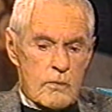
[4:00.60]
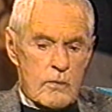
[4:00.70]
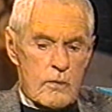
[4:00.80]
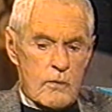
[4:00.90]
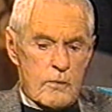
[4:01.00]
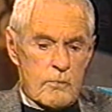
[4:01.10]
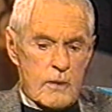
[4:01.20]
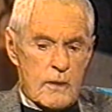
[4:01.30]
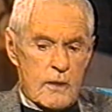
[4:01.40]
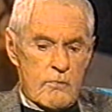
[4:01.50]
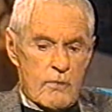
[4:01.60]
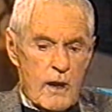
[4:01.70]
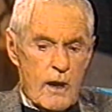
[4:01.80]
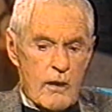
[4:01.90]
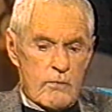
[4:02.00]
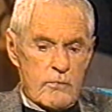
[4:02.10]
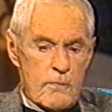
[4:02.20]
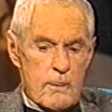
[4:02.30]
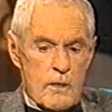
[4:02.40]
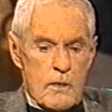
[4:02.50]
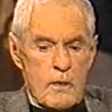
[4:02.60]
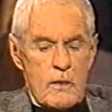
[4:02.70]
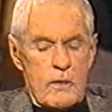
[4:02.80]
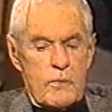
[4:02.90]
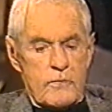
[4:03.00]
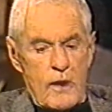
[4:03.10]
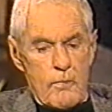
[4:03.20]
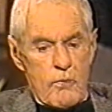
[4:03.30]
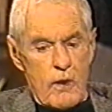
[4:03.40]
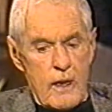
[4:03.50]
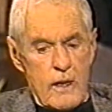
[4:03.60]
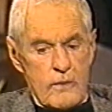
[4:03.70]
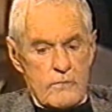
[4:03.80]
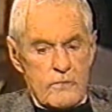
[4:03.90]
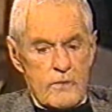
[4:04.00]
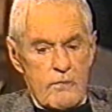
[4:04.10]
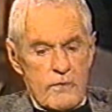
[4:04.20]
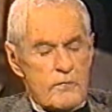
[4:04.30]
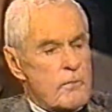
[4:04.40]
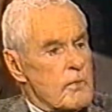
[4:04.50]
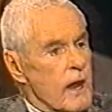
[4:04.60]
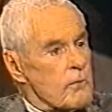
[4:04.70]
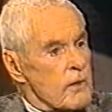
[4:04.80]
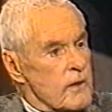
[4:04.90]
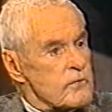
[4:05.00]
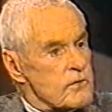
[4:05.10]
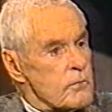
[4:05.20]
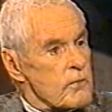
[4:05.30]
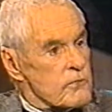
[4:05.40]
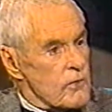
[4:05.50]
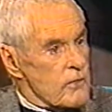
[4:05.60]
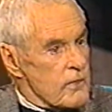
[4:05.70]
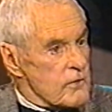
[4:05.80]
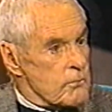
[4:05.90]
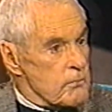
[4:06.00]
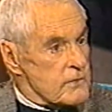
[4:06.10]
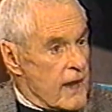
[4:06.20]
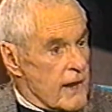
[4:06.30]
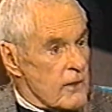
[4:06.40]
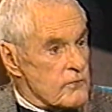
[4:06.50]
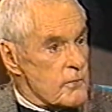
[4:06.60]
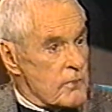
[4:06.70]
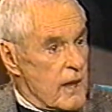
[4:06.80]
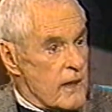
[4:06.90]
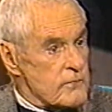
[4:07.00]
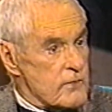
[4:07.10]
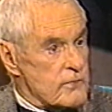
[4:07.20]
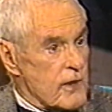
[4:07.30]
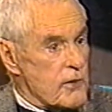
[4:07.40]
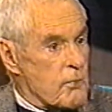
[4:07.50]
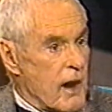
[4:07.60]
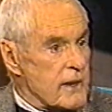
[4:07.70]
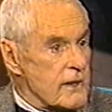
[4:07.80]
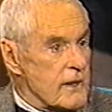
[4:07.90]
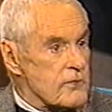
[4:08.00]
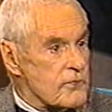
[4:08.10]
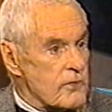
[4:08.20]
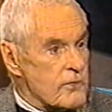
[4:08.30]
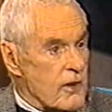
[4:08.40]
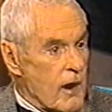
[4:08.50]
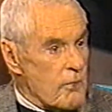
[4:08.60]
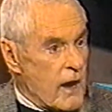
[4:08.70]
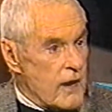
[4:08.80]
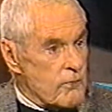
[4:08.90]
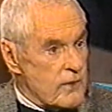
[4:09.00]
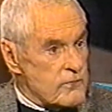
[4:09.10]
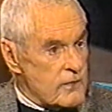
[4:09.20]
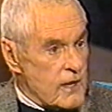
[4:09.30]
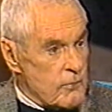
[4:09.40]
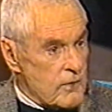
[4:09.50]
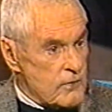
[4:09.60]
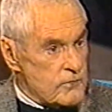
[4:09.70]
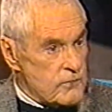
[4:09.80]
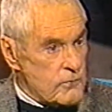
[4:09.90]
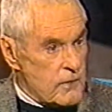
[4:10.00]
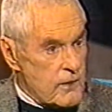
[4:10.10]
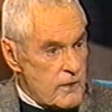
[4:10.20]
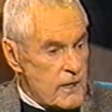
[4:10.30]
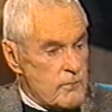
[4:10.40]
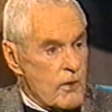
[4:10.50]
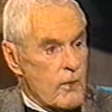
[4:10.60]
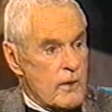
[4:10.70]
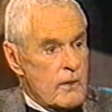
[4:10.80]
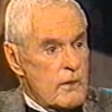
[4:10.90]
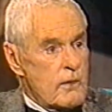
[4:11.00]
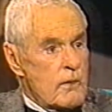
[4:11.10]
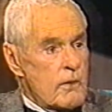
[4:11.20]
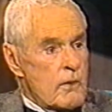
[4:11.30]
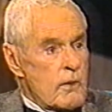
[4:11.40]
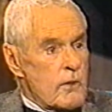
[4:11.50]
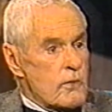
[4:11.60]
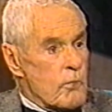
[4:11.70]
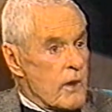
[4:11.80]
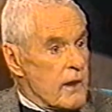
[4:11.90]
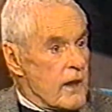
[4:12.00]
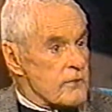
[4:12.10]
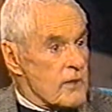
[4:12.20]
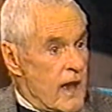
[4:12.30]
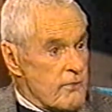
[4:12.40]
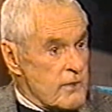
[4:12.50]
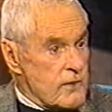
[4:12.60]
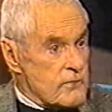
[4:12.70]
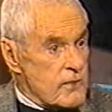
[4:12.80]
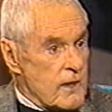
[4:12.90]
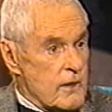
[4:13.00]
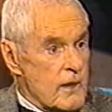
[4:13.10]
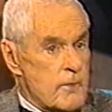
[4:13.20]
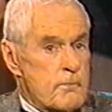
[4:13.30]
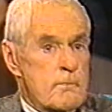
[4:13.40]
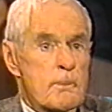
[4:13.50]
human being evolved in which our brains have a symbiotic relationship with certain of these botanicals or plants, just like your body needs certain carbohydrates and chemicals to keep going. Your brain has to have these, and